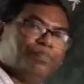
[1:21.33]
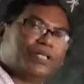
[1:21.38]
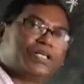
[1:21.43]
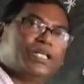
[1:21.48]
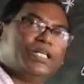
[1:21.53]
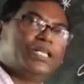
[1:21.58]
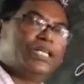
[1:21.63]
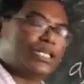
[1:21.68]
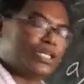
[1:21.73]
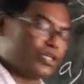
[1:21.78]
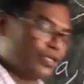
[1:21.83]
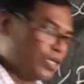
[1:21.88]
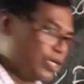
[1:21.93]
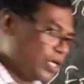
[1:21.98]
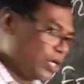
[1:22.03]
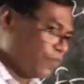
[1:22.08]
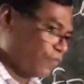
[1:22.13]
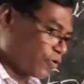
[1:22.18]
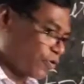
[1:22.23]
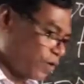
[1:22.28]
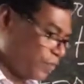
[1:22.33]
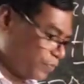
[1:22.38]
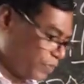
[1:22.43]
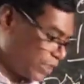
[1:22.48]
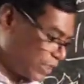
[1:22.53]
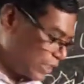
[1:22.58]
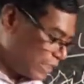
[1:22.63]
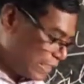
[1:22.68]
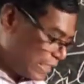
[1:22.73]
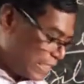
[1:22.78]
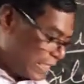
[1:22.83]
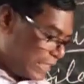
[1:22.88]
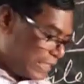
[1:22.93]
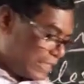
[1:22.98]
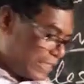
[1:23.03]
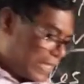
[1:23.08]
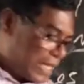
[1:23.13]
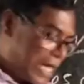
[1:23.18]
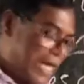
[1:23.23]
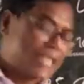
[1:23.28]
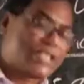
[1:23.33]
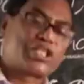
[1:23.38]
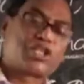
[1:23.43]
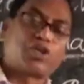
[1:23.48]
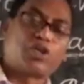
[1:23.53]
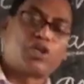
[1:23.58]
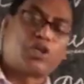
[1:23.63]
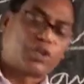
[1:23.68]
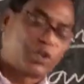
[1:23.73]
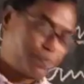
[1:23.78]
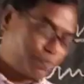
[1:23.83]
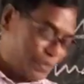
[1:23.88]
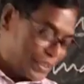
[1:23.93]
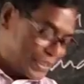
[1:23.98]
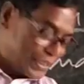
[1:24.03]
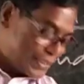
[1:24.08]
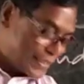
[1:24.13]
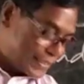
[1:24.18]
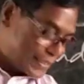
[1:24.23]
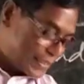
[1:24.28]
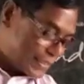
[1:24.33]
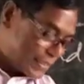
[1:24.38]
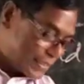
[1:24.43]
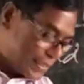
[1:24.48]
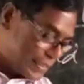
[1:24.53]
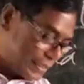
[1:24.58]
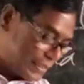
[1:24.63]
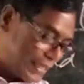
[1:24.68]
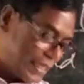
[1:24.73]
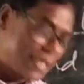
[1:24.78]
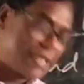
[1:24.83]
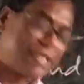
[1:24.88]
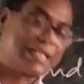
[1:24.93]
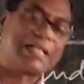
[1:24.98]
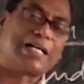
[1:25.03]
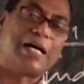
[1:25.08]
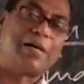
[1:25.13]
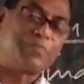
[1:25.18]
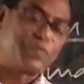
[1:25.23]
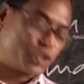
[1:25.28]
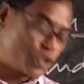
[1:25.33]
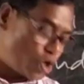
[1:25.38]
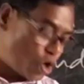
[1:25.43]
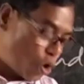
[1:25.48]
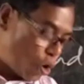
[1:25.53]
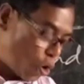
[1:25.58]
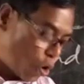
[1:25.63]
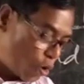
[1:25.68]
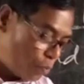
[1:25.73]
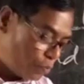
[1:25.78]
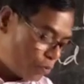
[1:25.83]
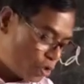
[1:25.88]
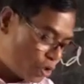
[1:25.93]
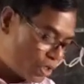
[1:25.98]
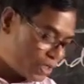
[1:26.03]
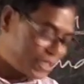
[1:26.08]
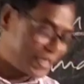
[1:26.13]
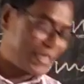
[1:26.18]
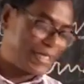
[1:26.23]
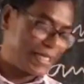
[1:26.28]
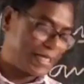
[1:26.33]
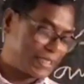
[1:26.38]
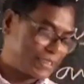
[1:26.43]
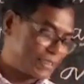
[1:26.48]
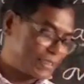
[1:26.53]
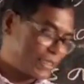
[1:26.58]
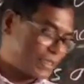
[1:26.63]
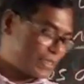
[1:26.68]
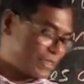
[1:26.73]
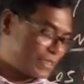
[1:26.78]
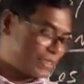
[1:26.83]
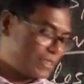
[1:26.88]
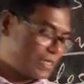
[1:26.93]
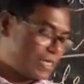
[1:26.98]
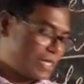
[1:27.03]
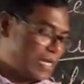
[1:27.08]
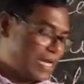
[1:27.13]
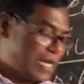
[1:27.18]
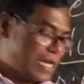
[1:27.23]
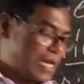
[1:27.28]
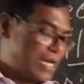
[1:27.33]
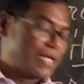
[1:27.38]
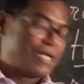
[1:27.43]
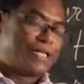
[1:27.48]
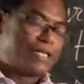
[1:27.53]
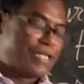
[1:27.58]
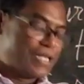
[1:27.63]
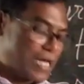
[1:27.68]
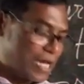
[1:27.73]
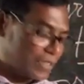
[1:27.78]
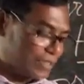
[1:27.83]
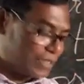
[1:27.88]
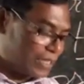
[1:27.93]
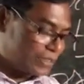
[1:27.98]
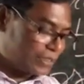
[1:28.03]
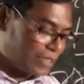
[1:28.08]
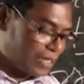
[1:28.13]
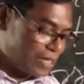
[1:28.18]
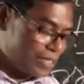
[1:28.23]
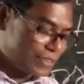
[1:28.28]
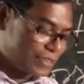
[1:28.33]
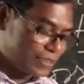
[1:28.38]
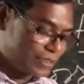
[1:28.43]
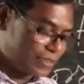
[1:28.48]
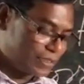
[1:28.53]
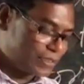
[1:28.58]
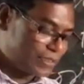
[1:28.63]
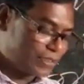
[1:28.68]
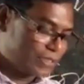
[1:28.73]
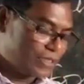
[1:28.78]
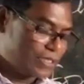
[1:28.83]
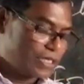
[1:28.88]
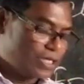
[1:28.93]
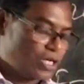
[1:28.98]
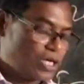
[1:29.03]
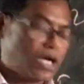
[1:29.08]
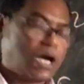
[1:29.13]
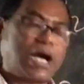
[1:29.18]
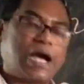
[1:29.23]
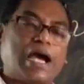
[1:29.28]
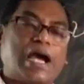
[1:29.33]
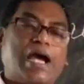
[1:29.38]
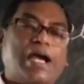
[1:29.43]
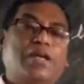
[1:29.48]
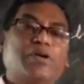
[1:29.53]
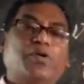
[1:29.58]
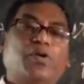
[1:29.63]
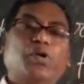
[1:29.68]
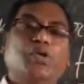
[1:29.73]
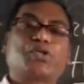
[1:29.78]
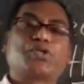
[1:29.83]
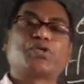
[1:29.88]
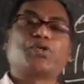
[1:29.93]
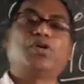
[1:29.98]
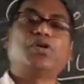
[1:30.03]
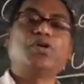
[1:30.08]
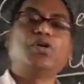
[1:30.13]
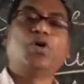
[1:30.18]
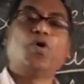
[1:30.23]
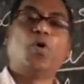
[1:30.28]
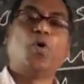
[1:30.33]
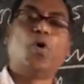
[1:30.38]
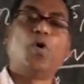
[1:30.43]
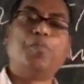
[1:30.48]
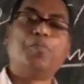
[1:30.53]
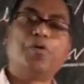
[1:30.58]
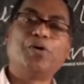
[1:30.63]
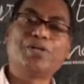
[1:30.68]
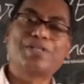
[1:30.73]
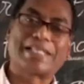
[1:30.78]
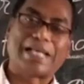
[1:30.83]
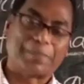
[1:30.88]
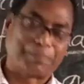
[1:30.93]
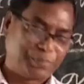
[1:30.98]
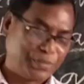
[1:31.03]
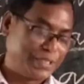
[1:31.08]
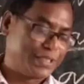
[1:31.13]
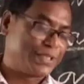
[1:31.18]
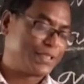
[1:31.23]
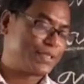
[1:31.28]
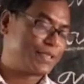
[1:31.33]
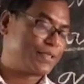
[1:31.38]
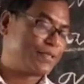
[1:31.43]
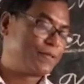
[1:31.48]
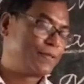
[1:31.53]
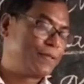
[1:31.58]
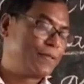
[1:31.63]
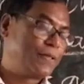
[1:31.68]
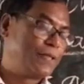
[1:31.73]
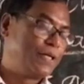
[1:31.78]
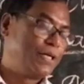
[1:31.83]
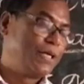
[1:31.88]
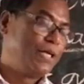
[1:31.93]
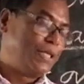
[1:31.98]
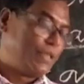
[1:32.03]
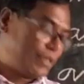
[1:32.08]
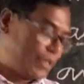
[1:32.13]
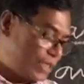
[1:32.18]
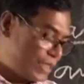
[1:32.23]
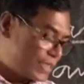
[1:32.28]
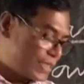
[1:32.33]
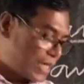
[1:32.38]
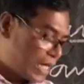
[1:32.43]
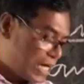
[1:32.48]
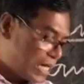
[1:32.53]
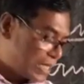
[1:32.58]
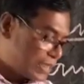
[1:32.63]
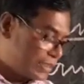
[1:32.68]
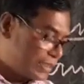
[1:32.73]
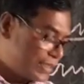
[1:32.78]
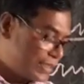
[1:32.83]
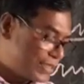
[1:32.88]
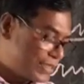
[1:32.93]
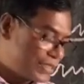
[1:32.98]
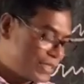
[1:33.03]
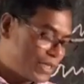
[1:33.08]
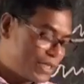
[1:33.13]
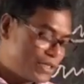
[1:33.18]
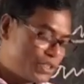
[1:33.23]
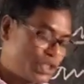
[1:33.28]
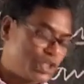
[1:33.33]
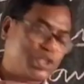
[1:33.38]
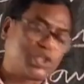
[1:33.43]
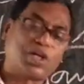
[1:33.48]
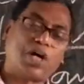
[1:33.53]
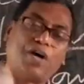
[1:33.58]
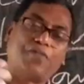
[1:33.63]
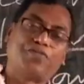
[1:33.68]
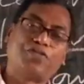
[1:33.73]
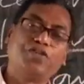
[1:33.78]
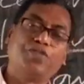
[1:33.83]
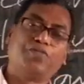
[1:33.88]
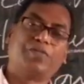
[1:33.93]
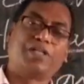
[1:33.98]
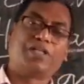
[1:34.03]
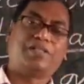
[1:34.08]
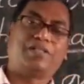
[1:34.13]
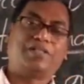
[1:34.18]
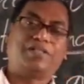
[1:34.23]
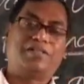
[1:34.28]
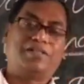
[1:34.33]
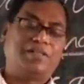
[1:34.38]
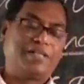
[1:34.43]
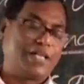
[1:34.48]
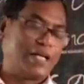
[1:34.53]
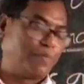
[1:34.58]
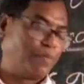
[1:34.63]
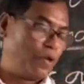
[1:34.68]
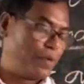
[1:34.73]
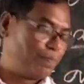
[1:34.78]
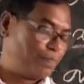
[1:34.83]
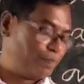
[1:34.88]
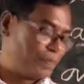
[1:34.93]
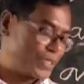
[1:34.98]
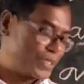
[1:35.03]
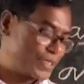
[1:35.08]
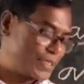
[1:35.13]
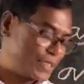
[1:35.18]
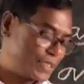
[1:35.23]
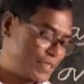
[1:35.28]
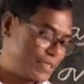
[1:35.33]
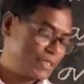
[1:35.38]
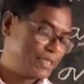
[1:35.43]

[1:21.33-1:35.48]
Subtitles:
beginning from the Australopithecus, then comes Homo erectus, Neanderthals, and also Homo sapiens. These are the stages of human development.